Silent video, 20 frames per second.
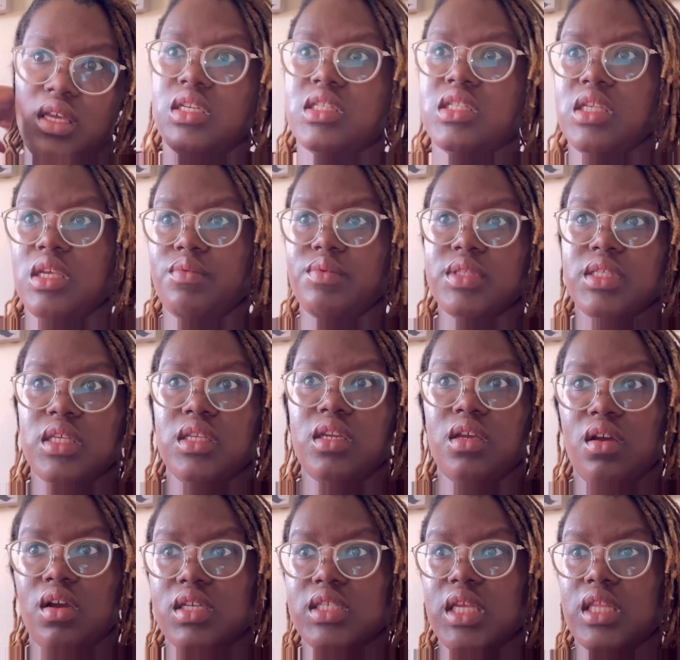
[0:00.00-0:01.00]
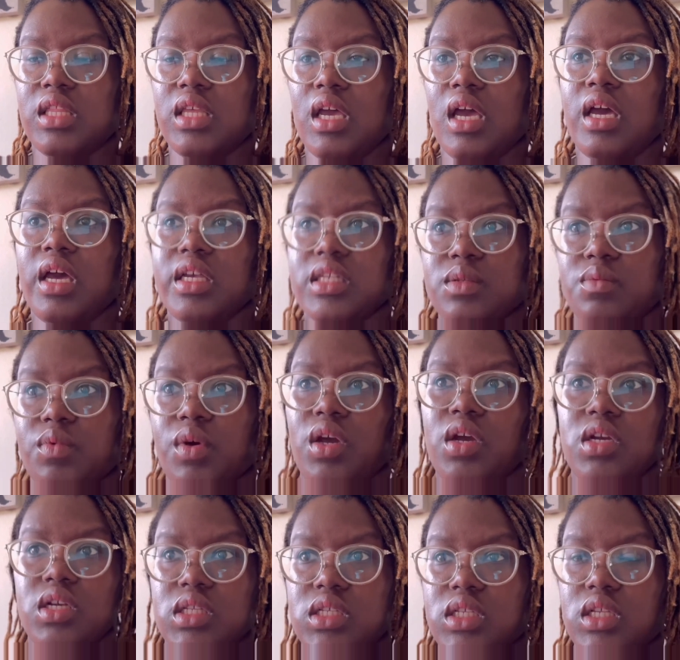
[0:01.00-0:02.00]
to see what's in there because I think I got some
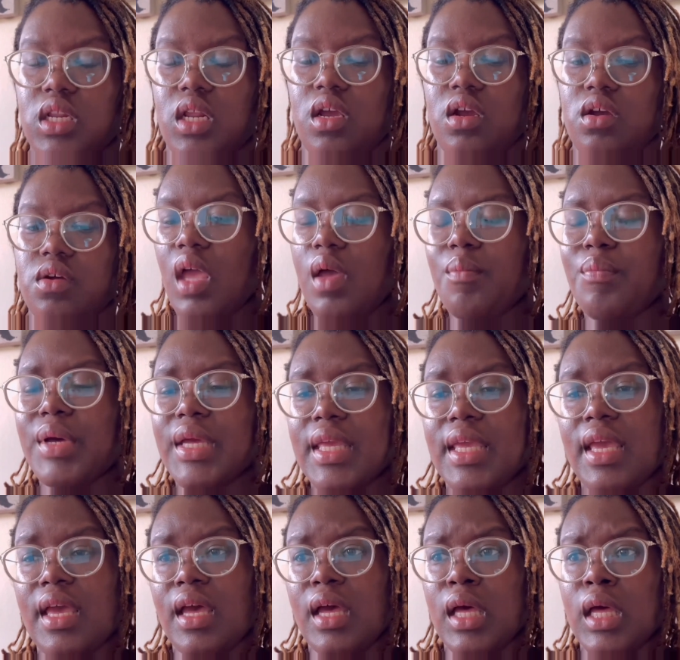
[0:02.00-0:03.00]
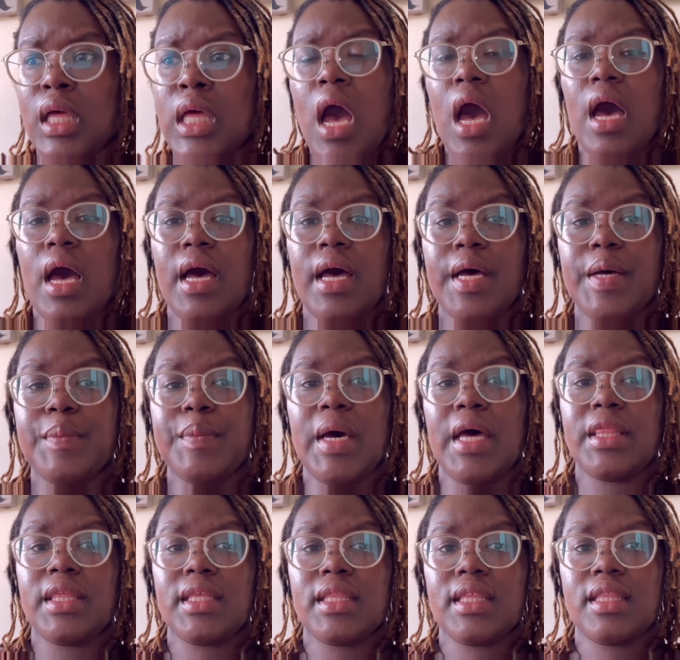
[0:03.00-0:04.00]
curtains in there. But yeah, um,
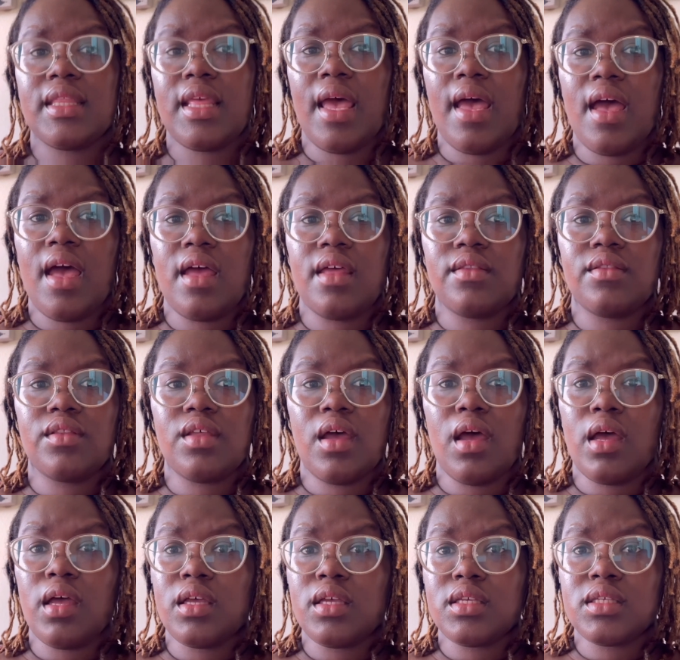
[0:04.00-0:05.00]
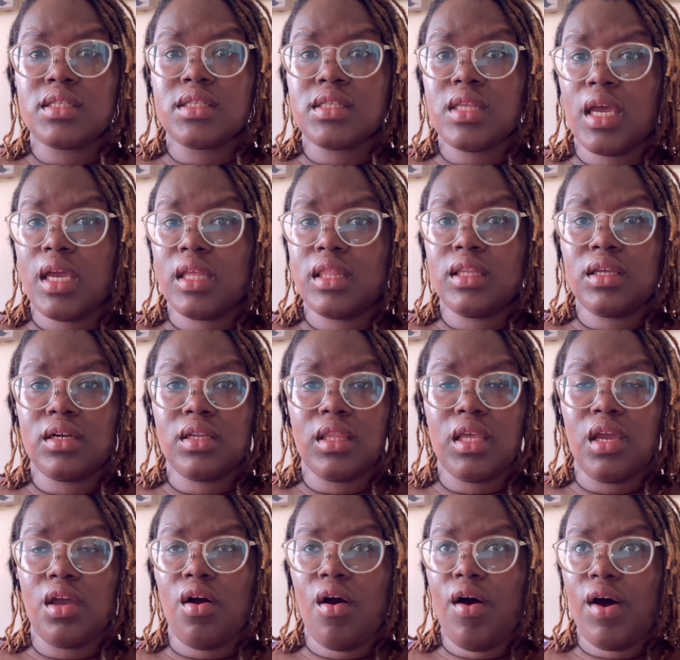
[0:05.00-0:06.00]
other than that, that is like
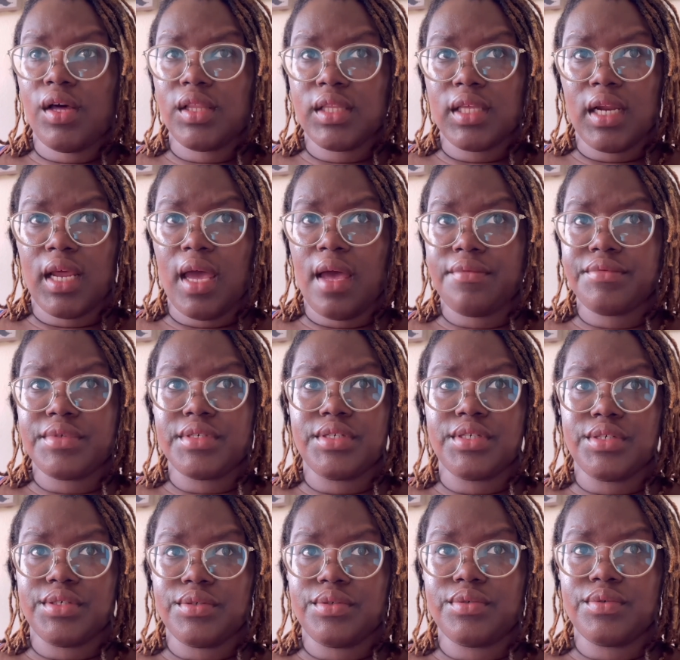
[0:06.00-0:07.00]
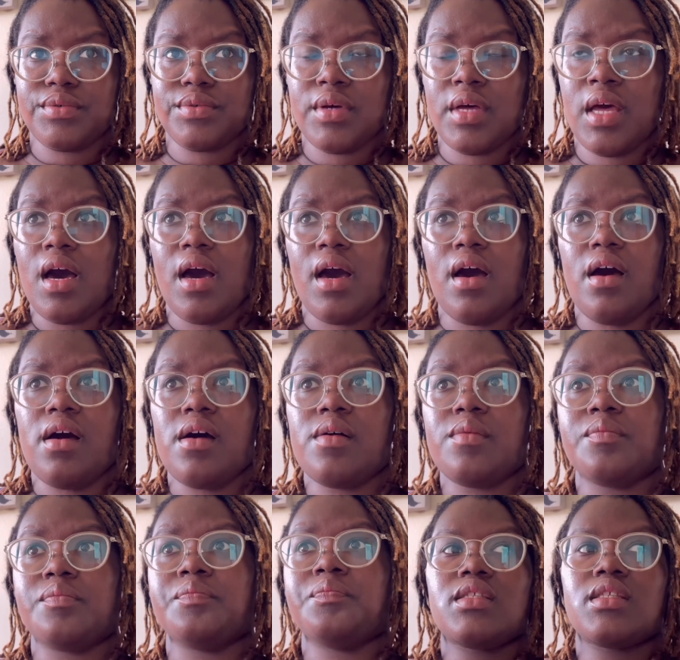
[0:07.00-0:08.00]
literally all that I have to do.
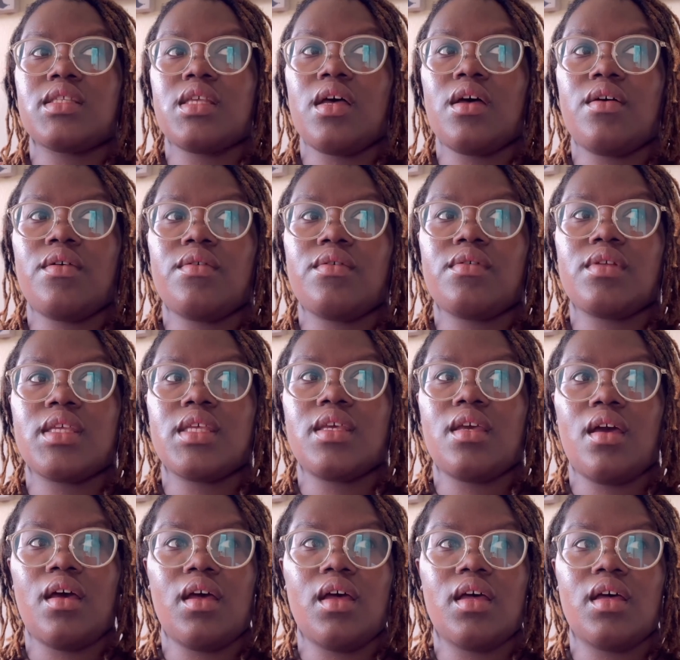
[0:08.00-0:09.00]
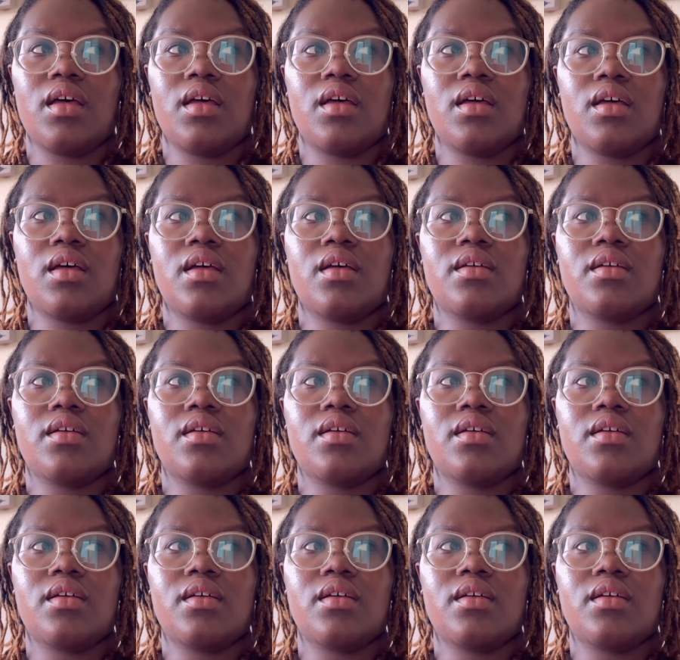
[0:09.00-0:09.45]
Um, so yeah,